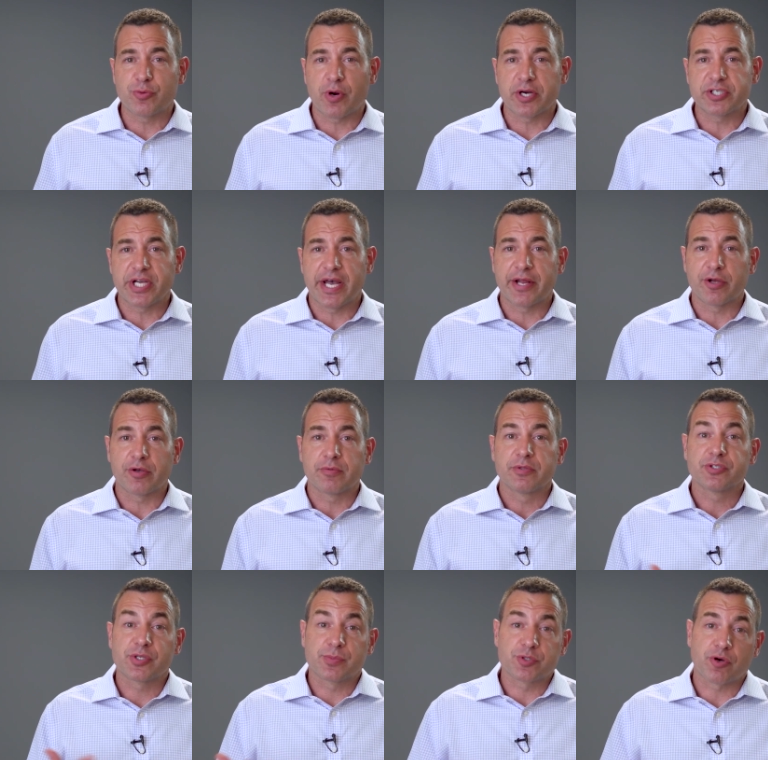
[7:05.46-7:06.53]
to our channel,
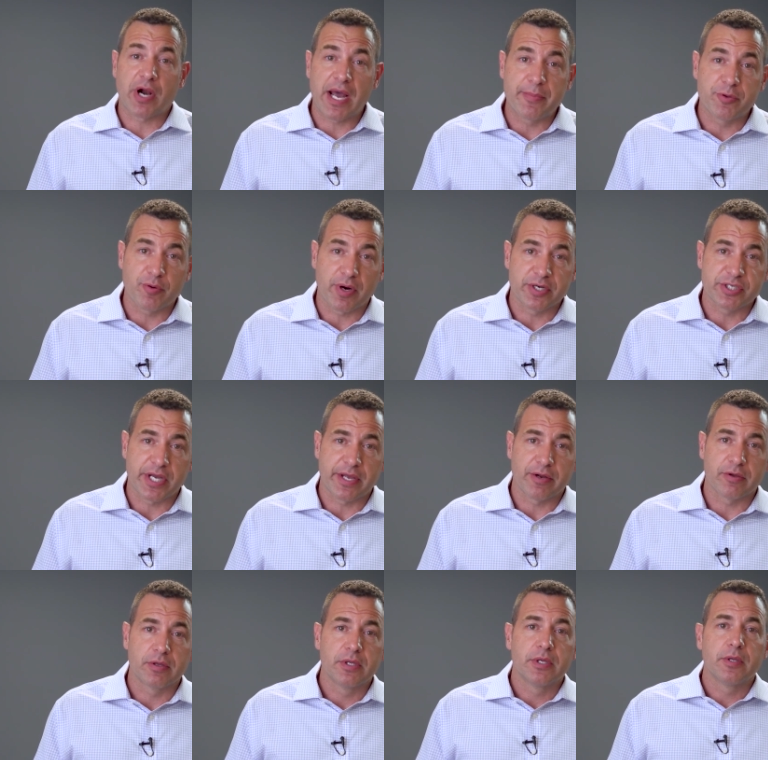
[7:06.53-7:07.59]
subscribe to our
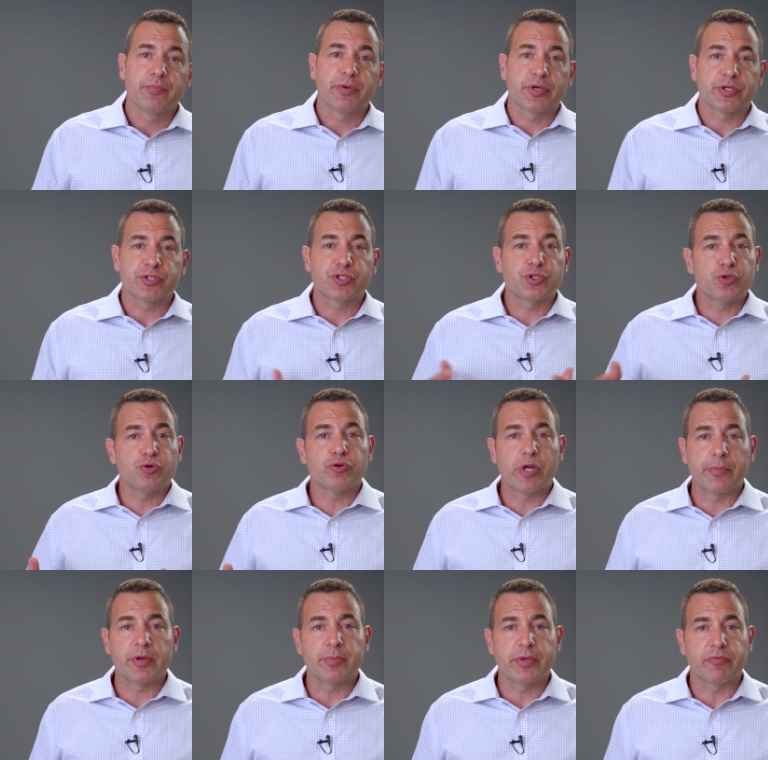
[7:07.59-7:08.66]
channel, because soon
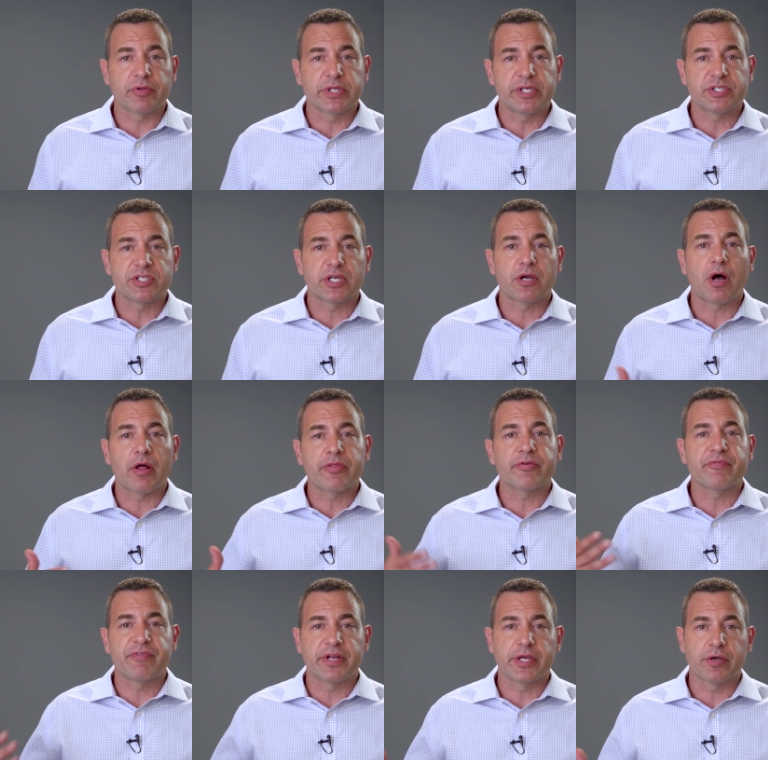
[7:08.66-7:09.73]
I'm going to be releasing other
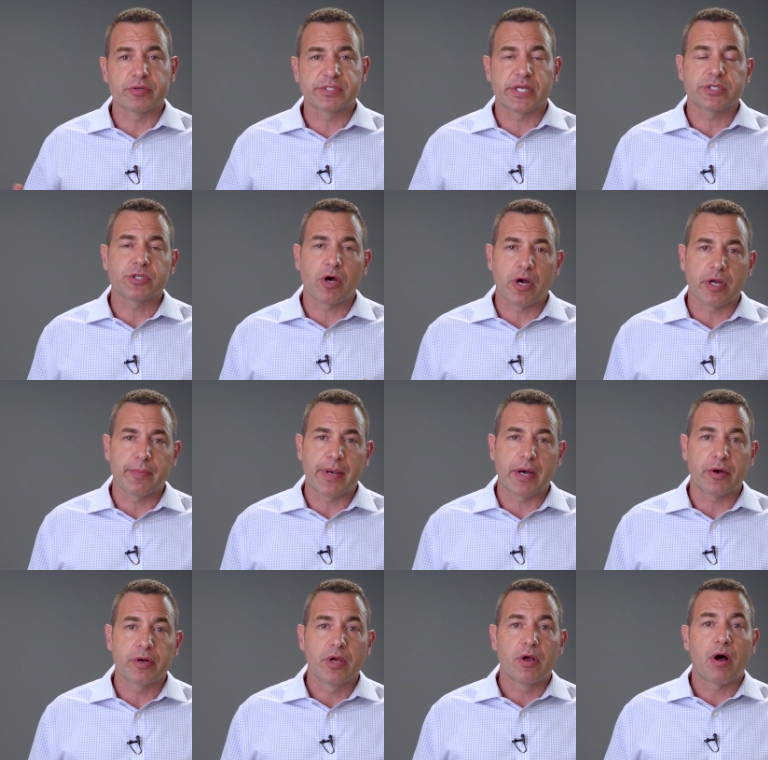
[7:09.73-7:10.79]
videos that talk
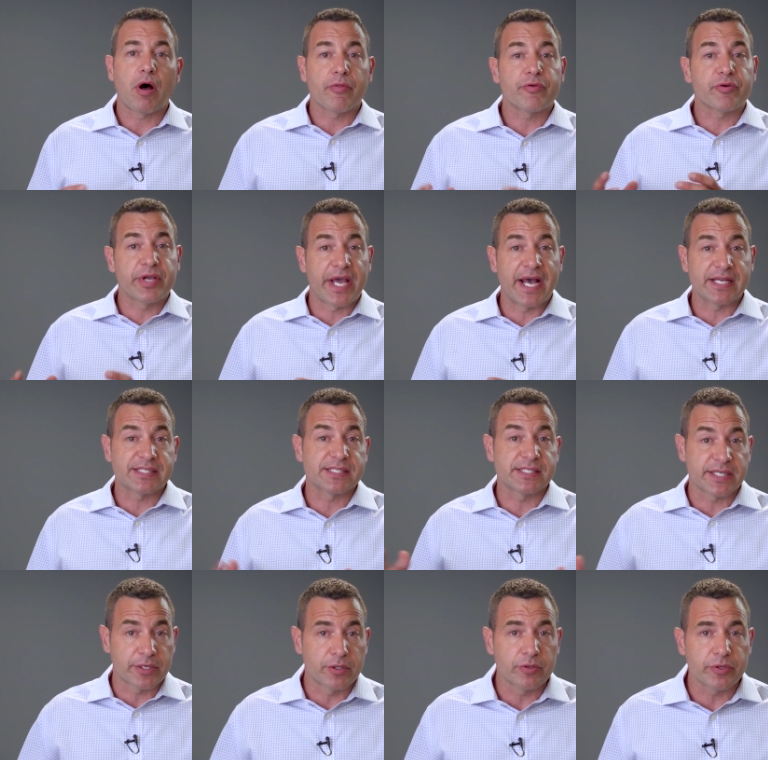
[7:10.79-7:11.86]
about other gases,
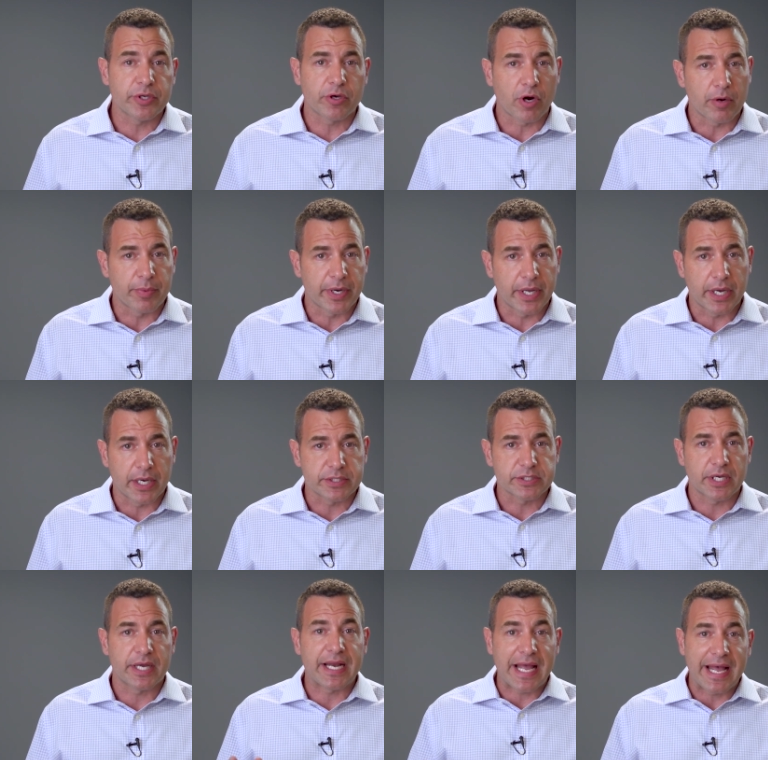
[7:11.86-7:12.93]
including carbon
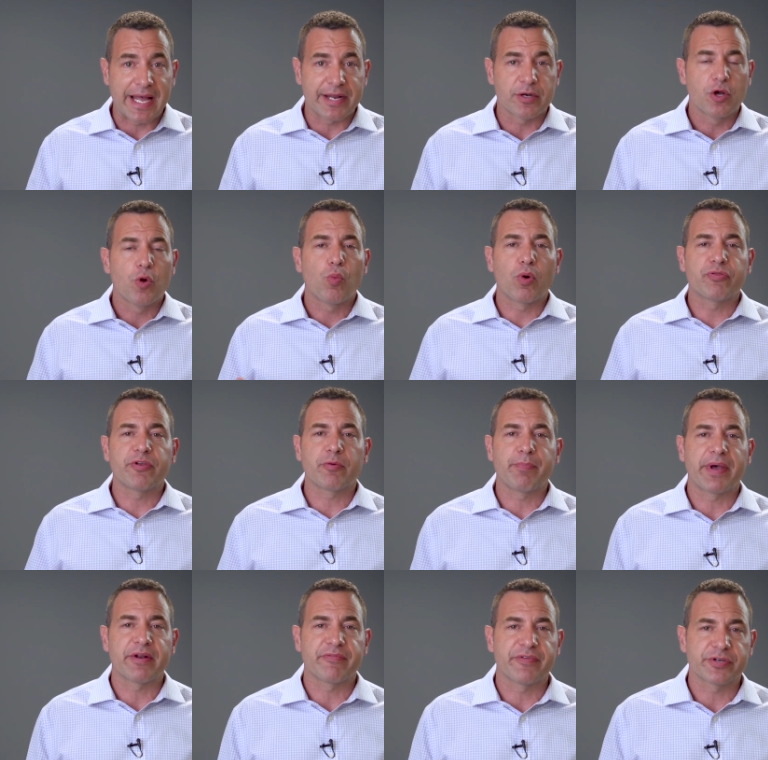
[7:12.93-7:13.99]
dioxide, and what their
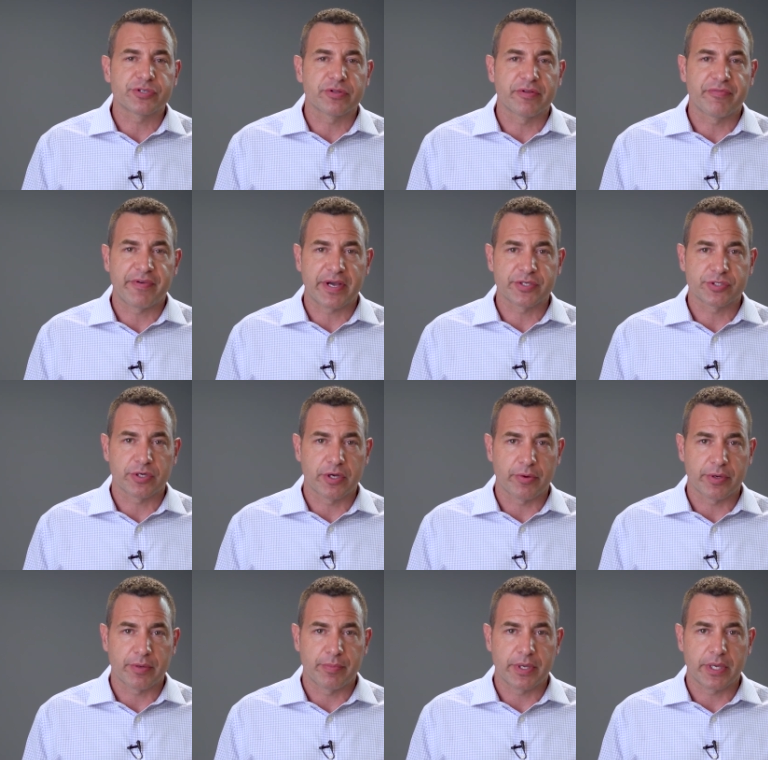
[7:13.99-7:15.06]
beneficial effects are
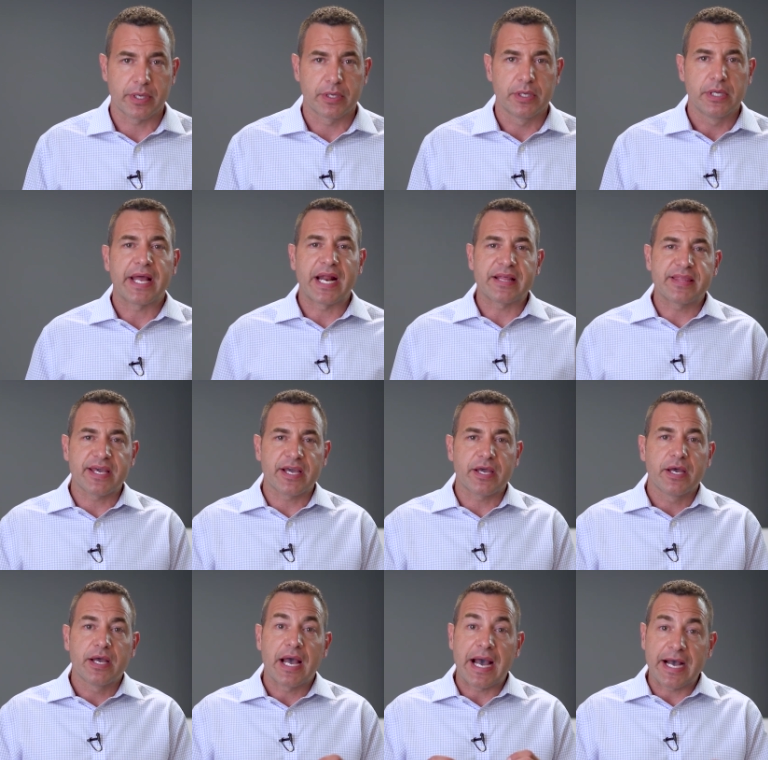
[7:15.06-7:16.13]
going to be. And I think
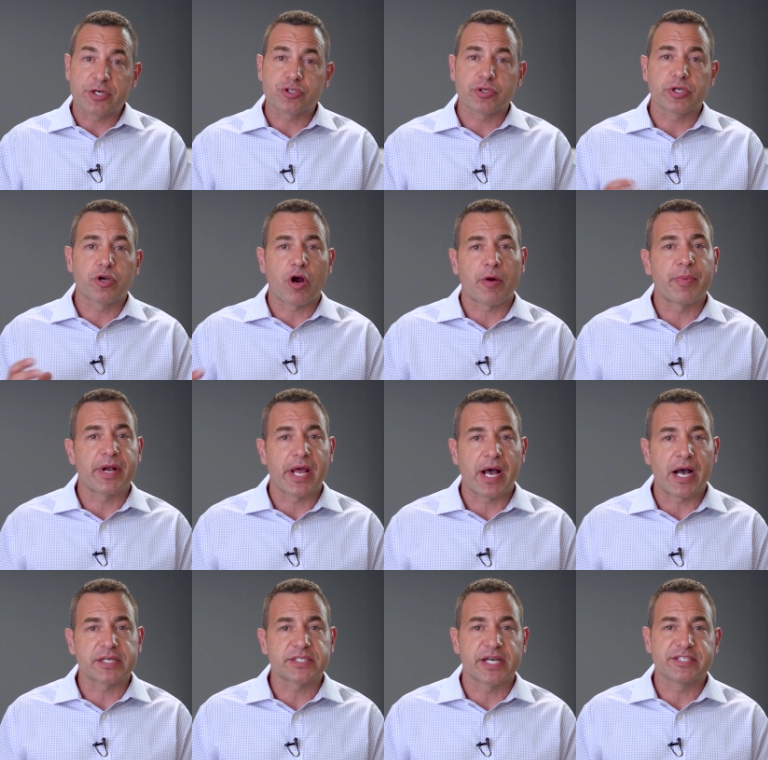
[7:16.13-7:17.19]
actually carbon
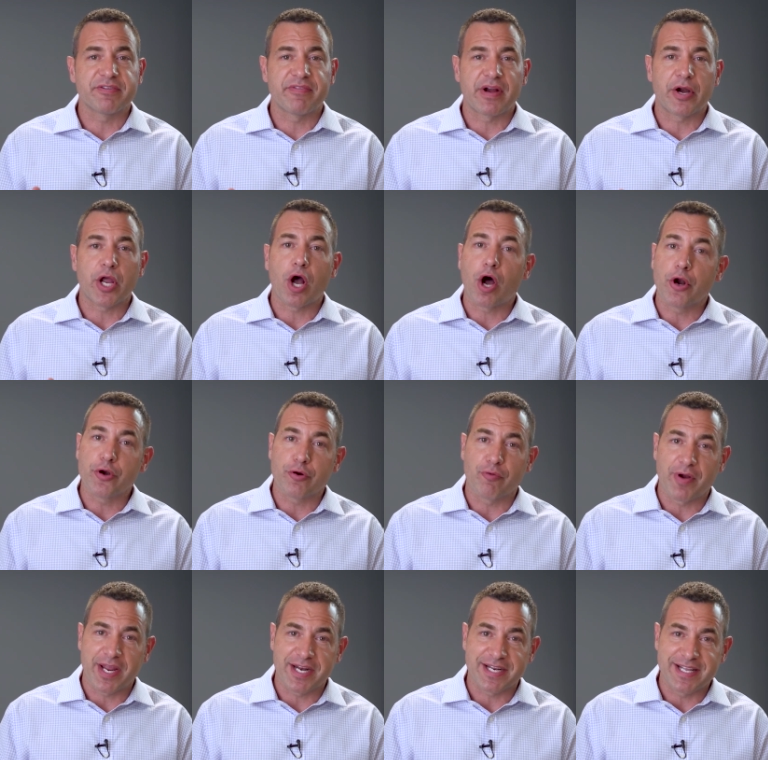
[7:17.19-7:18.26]
dioxide is a very
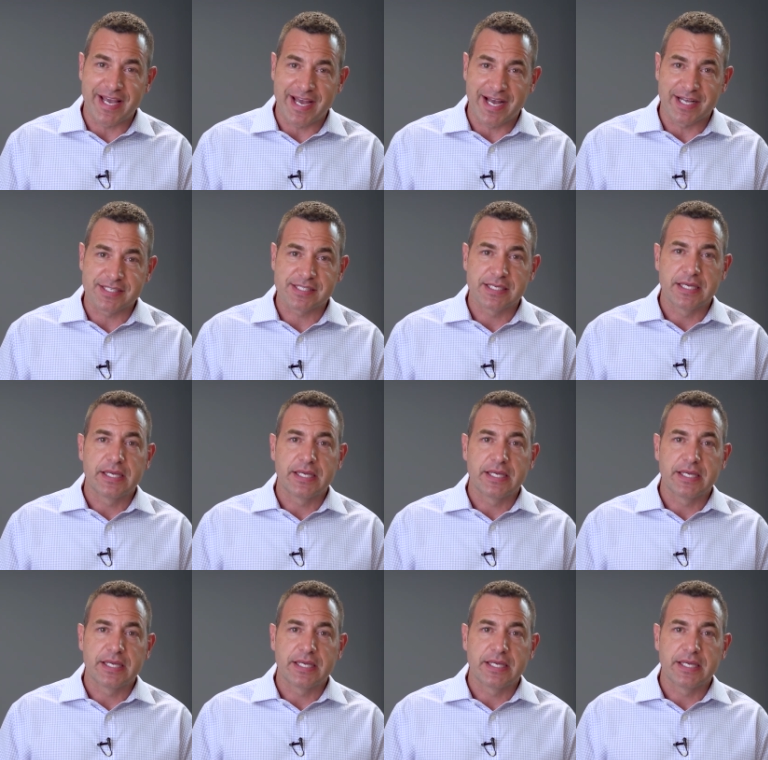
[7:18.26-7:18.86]
underrated gas,